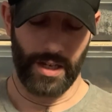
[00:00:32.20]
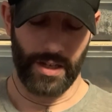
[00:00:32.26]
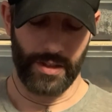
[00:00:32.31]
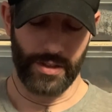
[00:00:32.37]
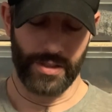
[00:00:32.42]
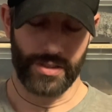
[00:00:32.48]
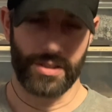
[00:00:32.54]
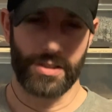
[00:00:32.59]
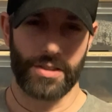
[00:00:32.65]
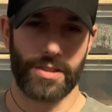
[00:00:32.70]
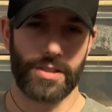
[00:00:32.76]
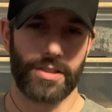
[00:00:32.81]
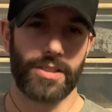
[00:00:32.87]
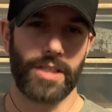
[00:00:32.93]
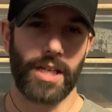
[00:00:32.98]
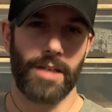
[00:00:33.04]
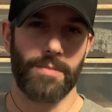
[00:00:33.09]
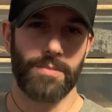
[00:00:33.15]
This is the
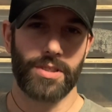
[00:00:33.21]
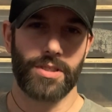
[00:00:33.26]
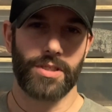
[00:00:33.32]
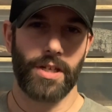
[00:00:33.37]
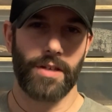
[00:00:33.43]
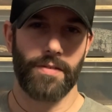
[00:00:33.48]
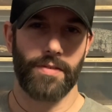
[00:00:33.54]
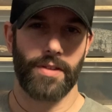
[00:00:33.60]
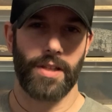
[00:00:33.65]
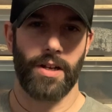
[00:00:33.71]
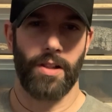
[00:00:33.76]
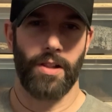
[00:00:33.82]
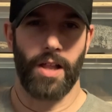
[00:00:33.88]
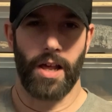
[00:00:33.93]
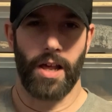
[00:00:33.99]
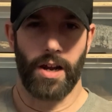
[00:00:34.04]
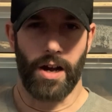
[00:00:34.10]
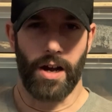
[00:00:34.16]
same stuff that a
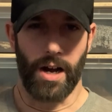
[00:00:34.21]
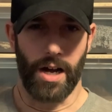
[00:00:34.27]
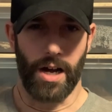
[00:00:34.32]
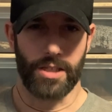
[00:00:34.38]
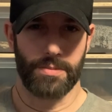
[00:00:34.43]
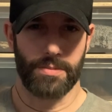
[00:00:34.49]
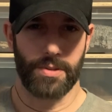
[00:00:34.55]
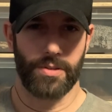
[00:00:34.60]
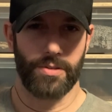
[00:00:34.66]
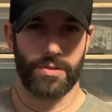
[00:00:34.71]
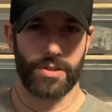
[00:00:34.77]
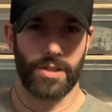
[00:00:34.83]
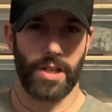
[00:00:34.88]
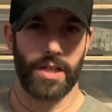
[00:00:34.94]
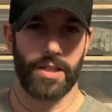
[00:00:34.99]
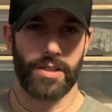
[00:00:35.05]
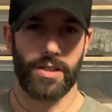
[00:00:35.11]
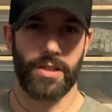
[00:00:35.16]
lot of hospitals
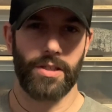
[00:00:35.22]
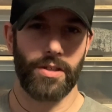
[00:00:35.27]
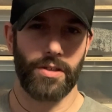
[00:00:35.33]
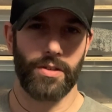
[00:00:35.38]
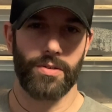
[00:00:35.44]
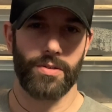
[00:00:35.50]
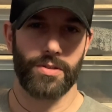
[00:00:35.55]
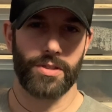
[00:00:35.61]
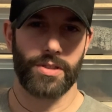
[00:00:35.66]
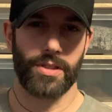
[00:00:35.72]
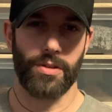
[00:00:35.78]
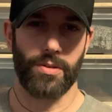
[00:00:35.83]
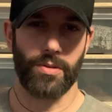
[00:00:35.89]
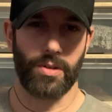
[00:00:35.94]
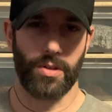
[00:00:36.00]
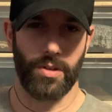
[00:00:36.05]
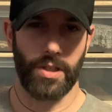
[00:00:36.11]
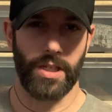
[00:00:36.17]
like to use.
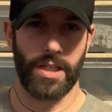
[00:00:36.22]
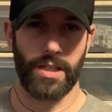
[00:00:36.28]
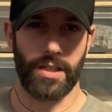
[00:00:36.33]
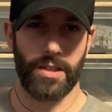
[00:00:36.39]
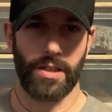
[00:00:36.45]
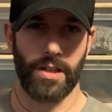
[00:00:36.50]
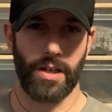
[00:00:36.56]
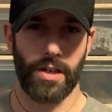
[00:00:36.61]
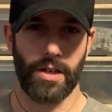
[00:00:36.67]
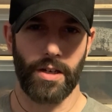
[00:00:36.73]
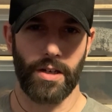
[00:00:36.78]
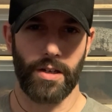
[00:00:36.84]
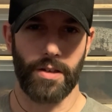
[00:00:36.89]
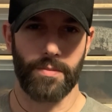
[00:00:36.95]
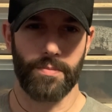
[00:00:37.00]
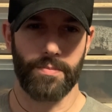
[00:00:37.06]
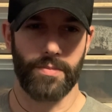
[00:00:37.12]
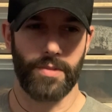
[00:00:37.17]
They'll clean
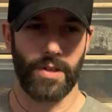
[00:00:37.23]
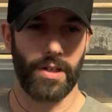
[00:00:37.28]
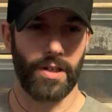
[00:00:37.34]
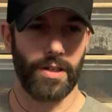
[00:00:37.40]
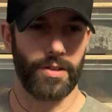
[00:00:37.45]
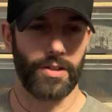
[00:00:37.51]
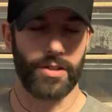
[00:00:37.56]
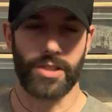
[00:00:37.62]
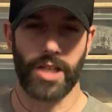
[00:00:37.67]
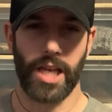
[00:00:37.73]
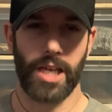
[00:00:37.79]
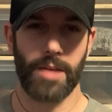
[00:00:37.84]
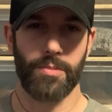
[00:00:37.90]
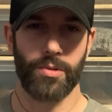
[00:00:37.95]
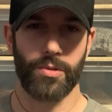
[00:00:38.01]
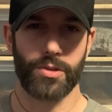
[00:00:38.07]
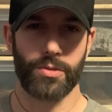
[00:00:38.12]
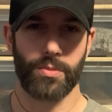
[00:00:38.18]
the
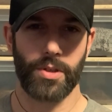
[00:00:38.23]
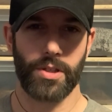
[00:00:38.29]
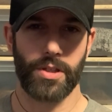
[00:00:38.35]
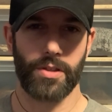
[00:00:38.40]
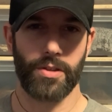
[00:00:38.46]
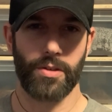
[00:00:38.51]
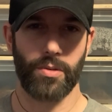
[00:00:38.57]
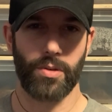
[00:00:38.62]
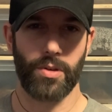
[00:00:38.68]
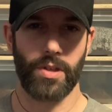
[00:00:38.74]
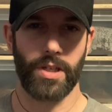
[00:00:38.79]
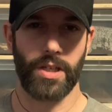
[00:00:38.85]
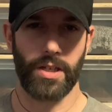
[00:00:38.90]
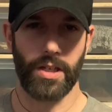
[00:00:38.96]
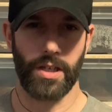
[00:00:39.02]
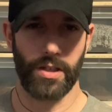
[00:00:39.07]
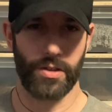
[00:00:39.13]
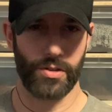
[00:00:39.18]
tables with it, they'll
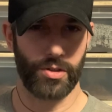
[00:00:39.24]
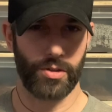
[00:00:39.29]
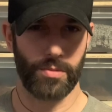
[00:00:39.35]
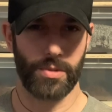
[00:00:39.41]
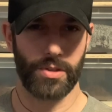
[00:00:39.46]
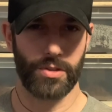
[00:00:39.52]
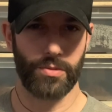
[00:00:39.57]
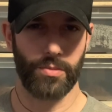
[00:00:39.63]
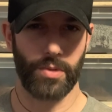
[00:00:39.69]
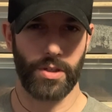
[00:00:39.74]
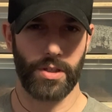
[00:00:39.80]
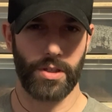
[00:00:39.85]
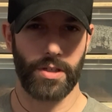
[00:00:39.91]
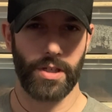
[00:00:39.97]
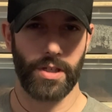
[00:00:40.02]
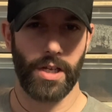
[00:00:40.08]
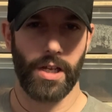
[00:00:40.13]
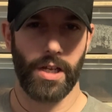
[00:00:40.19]
clean instruments with
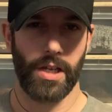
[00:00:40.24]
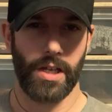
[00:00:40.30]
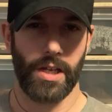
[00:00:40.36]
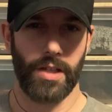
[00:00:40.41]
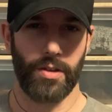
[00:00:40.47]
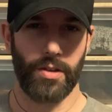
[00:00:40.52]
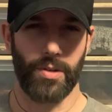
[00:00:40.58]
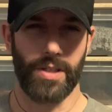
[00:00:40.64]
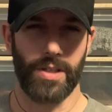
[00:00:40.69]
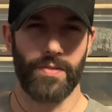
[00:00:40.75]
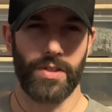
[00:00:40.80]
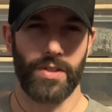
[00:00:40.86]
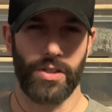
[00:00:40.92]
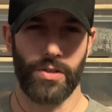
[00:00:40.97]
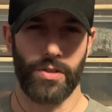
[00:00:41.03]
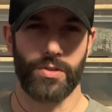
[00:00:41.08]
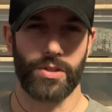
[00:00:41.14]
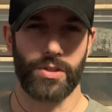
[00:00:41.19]
it, they'll even
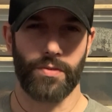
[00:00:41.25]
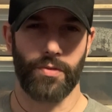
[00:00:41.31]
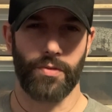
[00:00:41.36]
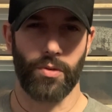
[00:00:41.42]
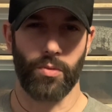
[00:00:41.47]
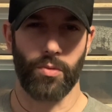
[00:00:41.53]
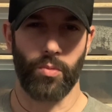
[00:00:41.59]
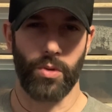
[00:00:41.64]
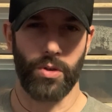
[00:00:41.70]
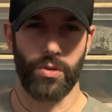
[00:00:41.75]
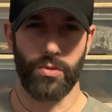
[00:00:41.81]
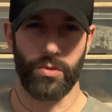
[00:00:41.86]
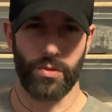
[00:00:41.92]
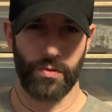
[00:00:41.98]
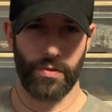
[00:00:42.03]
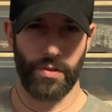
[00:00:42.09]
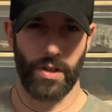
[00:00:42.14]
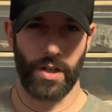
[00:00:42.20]
use it for
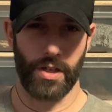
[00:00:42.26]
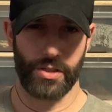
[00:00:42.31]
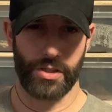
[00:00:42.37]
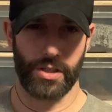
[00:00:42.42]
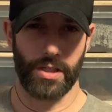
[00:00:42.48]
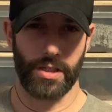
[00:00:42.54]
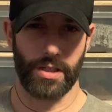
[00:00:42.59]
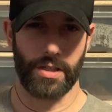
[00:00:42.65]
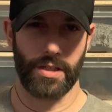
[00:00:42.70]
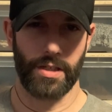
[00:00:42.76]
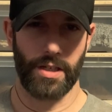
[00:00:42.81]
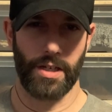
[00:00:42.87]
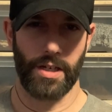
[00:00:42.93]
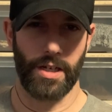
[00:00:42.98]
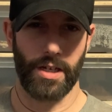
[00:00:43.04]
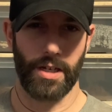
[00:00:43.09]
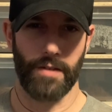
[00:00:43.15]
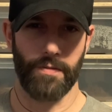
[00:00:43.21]
wound flushing.
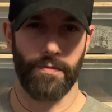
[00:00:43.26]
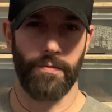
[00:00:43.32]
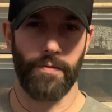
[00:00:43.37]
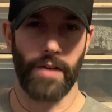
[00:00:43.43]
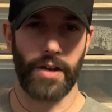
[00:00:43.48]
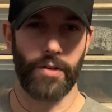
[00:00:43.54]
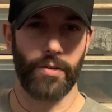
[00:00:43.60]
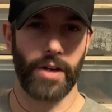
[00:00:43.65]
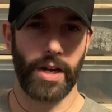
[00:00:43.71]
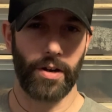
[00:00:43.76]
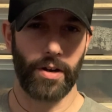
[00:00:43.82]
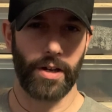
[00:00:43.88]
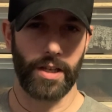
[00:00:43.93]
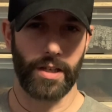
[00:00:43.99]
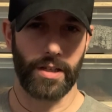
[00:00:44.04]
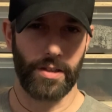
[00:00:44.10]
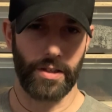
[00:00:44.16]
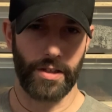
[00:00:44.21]

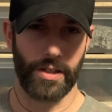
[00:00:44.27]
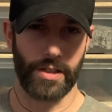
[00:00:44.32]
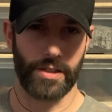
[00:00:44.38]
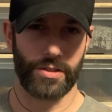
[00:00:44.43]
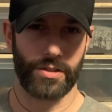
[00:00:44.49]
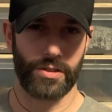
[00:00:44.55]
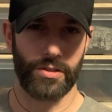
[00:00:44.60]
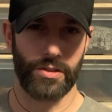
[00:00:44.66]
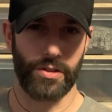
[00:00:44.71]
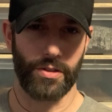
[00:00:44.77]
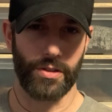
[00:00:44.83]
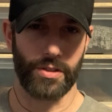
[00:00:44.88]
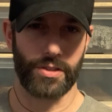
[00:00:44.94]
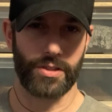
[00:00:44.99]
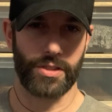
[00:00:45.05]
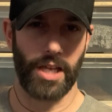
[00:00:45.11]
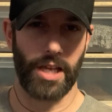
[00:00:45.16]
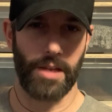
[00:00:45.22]
Veterinary clinics do the
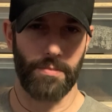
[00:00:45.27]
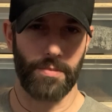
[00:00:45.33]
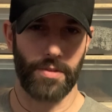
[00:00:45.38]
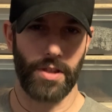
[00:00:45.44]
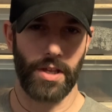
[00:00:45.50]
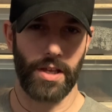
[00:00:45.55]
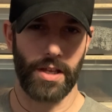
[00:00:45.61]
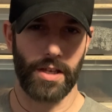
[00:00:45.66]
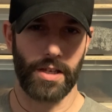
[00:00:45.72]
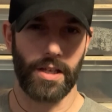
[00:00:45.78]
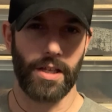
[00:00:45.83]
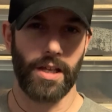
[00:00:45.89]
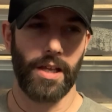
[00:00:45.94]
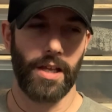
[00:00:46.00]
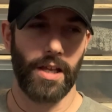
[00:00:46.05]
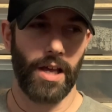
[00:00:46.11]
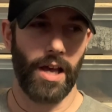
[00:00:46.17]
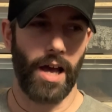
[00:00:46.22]
same thing.
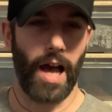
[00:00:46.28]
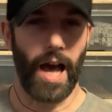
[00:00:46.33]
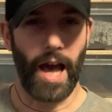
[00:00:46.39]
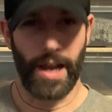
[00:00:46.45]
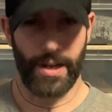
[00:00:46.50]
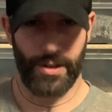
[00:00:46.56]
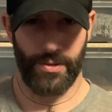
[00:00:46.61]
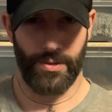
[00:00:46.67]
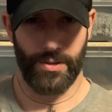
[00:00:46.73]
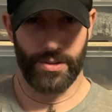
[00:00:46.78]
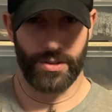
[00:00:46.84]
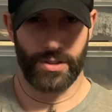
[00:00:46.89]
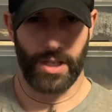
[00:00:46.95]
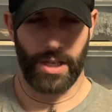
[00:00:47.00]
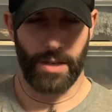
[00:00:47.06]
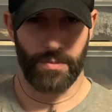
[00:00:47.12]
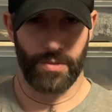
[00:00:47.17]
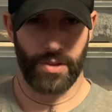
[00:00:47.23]
I do the
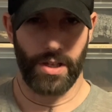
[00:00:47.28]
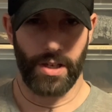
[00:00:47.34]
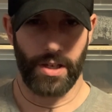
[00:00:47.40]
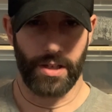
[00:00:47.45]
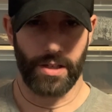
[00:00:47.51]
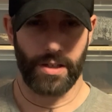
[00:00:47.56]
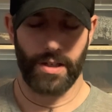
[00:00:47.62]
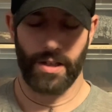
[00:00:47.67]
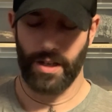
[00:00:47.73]
same thing.